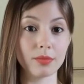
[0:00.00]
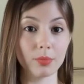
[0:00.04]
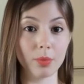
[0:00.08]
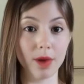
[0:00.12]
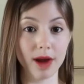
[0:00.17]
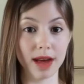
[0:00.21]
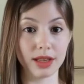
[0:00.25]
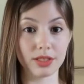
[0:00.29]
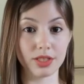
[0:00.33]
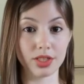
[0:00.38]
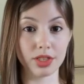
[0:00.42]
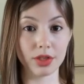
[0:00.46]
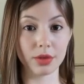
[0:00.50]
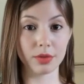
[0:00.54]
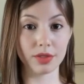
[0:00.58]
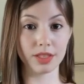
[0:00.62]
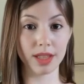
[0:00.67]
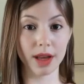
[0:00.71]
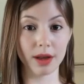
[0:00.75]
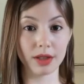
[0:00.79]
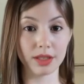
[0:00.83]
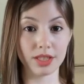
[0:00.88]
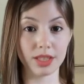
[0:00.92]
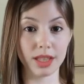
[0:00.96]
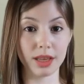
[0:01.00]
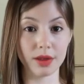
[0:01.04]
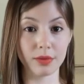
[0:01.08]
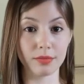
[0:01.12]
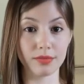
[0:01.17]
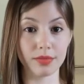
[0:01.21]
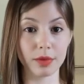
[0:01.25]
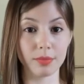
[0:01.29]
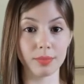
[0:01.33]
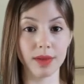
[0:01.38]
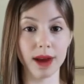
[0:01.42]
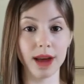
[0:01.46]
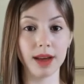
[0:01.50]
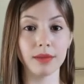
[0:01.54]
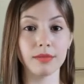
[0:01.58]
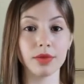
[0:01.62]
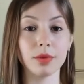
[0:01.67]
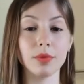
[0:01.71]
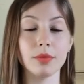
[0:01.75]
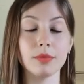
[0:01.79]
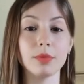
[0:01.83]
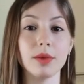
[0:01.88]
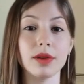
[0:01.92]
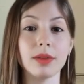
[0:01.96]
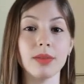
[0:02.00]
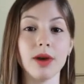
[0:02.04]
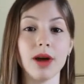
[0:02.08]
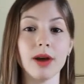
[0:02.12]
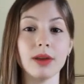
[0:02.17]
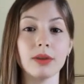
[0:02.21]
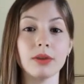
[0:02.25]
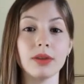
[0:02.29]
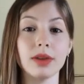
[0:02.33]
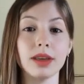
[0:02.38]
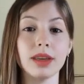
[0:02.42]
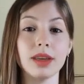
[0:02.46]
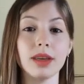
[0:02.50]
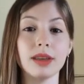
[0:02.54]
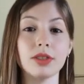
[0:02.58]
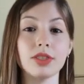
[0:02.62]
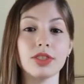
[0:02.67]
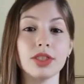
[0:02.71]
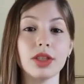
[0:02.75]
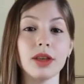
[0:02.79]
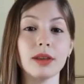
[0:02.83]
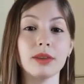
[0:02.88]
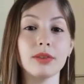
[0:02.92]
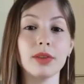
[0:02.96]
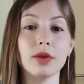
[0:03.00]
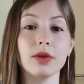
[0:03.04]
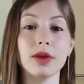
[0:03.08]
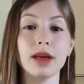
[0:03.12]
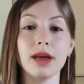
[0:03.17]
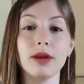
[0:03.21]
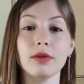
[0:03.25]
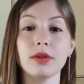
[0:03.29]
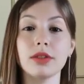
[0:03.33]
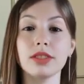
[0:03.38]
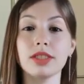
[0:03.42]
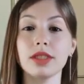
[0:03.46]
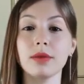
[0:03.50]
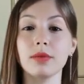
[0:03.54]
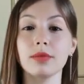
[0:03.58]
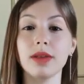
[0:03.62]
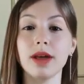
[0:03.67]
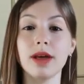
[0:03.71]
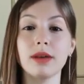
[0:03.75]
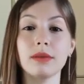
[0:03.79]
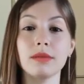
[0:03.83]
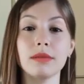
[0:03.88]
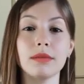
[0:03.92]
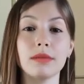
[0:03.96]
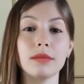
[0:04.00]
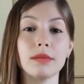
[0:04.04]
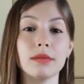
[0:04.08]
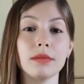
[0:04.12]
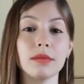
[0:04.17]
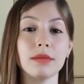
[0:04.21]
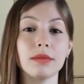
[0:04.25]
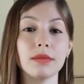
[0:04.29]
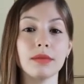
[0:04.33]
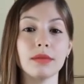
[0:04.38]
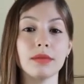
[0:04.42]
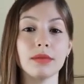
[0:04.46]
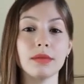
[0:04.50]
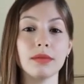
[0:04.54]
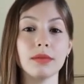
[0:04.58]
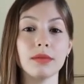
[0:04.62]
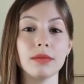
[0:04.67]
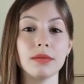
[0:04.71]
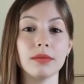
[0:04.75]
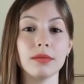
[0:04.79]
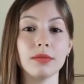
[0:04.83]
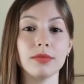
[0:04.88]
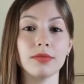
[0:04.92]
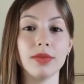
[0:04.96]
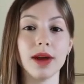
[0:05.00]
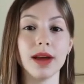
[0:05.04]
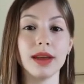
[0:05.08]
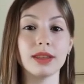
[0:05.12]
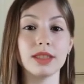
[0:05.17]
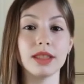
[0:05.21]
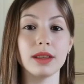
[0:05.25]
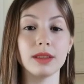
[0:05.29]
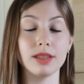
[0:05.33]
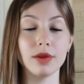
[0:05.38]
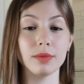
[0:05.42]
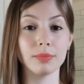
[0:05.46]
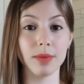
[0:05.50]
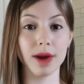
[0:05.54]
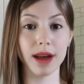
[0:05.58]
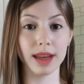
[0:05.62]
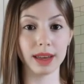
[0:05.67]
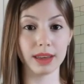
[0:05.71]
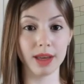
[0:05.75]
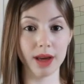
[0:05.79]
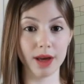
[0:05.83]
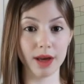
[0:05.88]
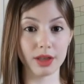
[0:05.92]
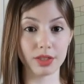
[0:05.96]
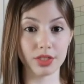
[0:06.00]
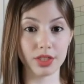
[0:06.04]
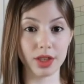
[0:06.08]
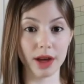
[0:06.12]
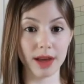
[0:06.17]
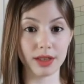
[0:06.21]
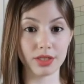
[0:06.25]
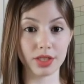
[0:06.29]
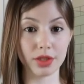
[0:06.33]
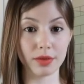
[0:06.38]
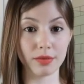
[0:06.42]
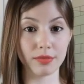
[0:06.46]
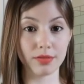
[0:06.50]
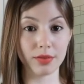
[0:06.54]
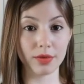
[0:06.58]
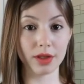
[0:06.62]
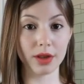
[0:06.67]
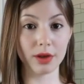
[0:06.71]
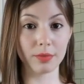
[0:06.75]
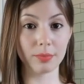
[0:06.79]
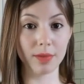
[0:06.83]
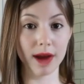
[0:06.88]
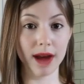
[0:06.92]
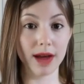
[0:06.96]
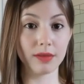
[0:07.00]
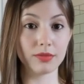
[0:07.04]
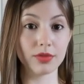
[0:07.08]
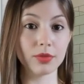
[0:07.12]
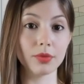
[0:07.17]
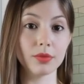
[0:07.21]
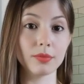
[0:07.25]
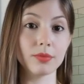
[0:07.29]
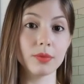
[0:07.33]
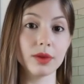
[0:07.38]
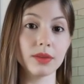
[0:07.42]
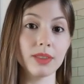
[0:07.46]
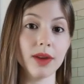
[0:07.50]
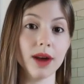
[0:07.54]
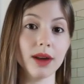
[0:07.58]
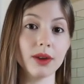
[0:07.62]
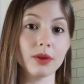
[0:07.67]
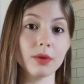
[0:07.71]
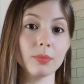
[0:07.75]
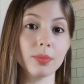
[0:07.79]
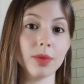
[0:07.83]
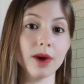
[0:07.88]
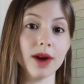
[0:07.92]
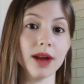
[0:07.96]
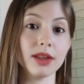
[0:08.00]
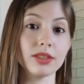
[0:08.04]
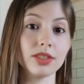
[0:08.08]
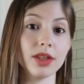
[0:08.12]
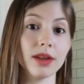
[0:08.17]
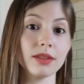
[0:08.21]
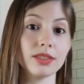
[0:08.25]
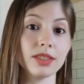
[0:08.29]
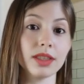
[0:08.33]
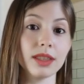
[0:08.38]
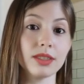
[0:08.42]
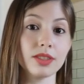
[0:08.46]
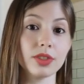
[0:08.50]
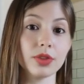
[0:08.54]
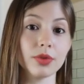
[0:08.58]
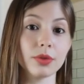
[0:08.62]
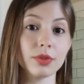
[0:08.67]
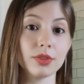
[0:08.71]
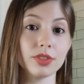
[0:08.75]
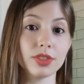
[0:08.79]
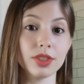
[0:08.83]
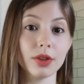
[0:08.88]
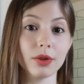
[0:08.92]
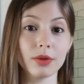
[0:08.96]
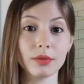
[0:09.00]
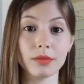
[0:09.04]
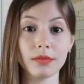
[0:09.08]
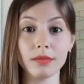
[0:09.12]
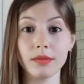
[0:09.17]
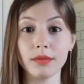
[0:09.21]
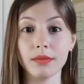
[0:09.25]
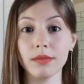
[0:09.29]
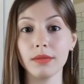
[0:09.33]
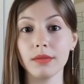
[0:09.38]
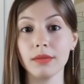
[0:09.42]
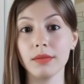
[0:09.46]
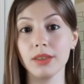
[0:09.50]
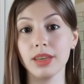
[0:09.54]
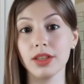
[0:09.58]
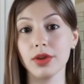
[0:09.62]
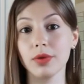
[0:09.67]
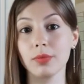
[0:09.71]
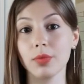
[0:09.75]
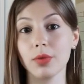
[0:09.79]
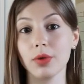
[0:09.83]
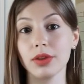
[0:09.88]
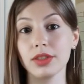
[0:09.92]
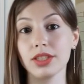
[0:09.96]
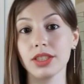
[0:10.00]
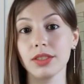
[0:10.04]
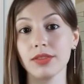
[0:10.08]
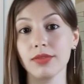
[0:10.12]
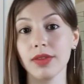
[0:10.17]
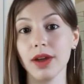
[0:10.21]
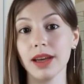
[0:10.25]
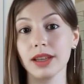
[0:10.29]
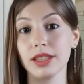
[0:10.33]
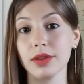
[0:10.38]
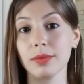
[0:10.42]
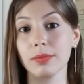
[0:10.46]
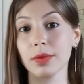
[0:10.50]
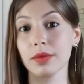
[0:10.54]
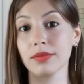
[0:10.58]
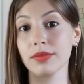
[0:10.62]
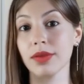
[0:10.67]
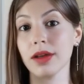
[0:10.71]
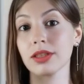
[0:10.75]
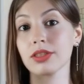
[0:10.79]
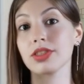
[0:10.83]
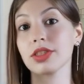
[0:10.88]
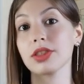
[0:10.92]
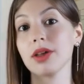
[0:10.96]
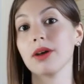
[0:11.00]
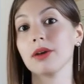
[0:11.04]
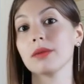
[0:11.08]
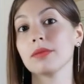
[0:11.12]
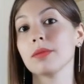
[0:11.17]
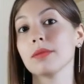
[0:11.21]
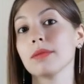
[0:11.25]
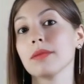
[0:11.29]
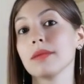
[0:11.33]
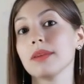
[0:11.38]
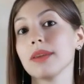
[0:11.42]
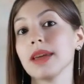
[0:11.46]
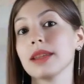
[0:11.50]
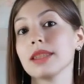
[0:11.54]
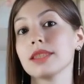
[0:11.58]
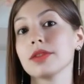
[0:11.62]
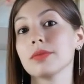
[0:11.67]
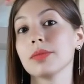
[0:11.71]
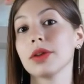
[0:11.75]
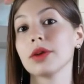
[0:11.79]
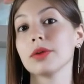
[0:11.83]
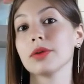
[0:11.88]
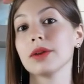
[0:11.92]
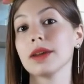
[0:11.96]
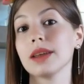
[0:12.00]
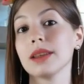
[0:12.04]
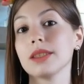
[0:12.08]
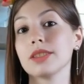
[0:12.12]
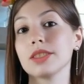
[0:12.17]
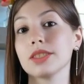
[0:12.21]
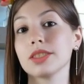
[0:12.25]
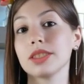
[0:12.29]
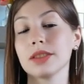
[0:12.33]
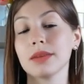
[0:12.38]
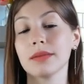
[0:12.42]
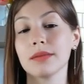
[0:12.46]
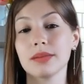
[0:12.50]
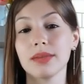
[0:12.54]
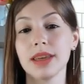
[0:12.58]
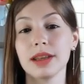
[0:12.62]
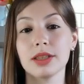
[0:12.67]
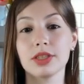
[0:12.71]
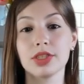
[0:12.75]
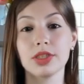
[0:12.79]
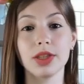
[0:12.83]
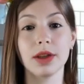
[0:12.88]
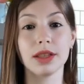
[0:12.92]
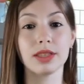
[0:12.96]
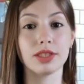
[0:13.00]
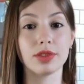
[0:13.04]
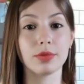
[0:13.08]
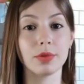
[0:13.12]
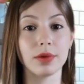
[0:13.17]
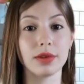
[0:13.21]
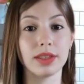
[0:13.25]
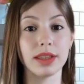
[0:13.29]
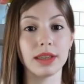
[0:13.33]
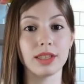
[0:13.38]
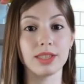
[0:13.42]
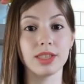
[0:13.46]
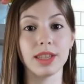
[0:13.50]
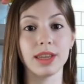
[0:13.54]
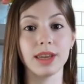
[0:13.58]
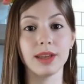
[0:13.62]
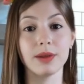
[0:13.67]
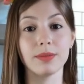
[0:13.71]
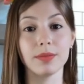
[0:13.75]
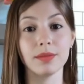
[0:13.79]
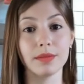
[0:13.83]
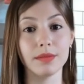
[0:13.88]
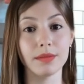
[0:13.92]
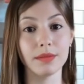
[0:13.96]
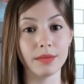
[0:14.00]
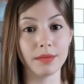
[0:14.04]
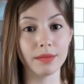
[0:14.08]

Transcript: Why choose our team for bathroom remodeling in Chandler, Arizona? Finding the right contractor for your bathroom remodel project is crucial. You want to find a professional, experienced, and trustworthy team,